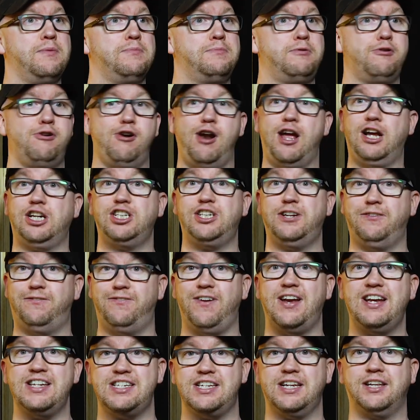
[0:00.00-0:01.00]
but are actually
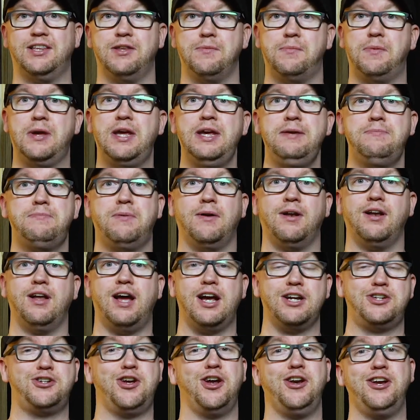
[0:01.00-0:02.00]
facing the people,
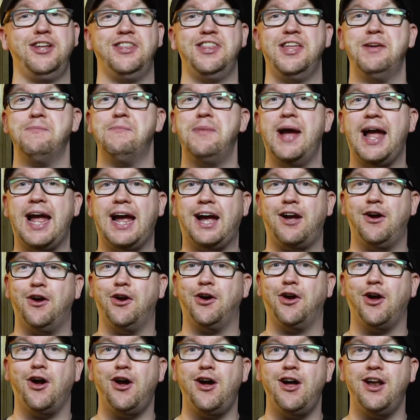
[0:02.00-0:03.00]
are turning their back
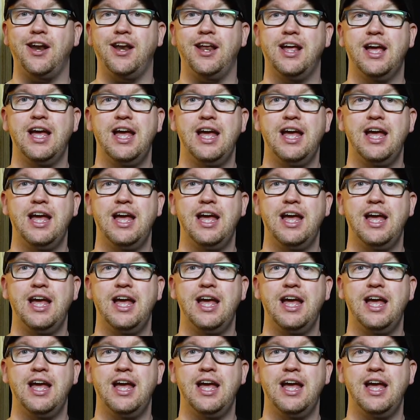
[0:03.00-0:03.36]
on God.